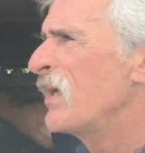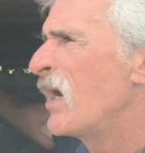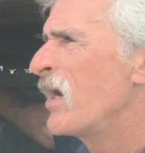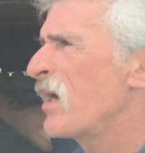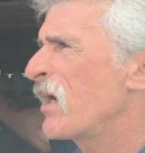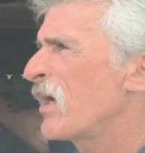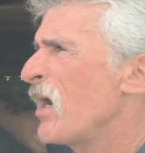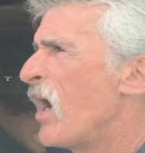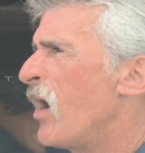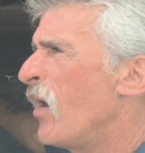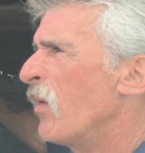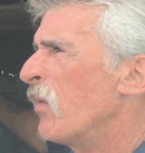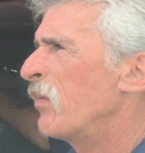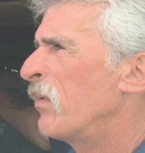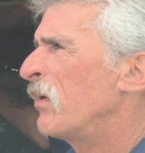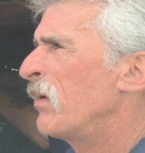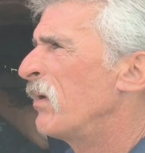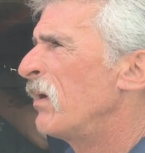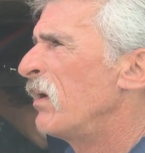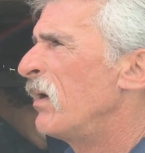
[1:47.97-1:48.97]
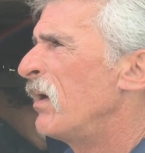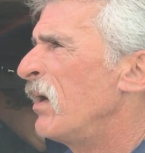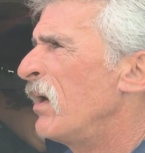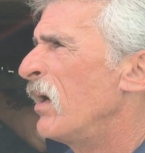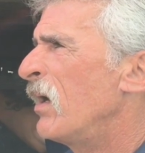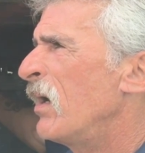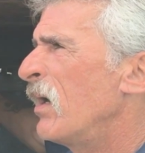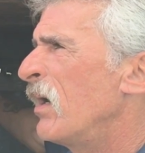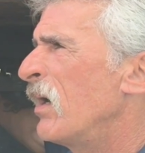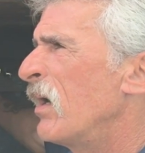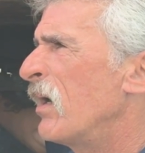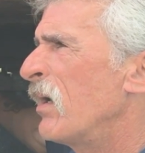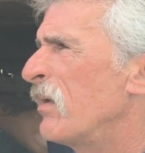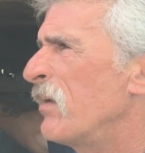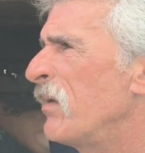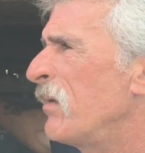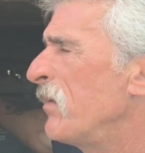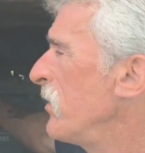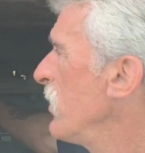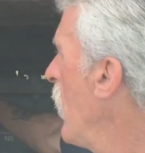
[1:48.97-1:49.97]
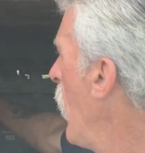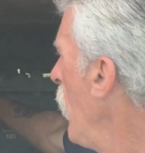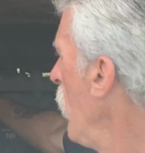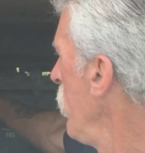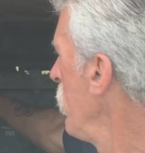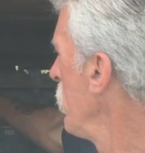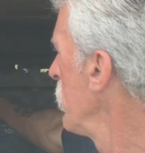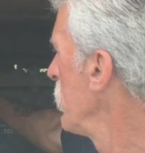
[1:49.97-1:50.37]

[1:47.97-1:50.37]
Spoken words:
There you go. Nope.